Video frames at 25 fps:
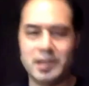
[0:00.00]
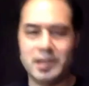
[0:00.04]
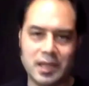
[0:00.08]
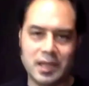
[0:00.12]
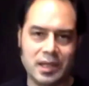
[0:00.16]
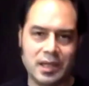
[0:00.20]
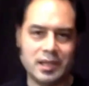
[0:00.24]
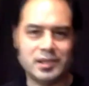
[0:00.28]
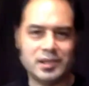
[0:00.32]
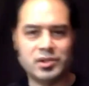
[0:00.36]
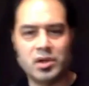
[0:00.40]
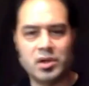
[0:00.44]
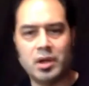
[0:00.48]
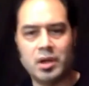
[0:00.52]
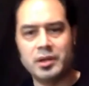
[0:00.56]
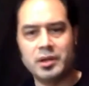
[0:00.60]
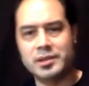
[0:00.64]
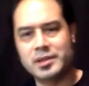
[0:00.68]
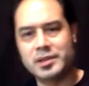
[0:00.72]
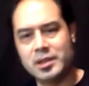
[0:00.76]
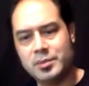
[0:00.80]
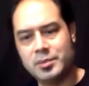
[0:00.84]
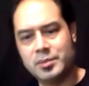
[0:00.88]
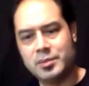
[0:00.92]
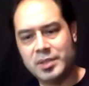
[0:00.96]
And then this song is
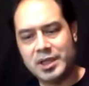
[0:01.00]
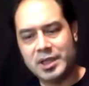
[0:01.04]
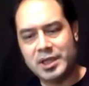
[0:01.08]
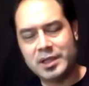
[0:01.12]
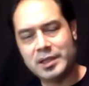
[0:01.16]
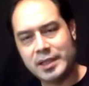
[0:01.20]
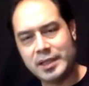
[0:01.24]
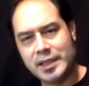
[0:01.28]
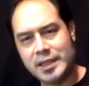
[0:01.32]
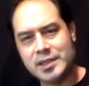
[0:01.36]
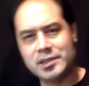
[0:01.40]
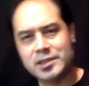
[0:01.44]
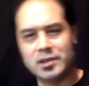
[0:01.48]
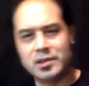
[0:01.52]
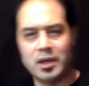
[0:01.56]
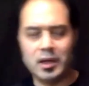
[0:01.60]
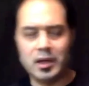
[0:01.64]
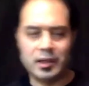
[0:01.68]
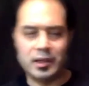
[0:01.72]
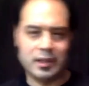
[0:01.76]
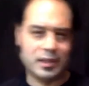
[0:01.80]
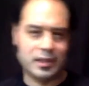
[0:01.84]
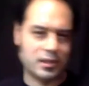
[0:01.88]
going to be a clean song.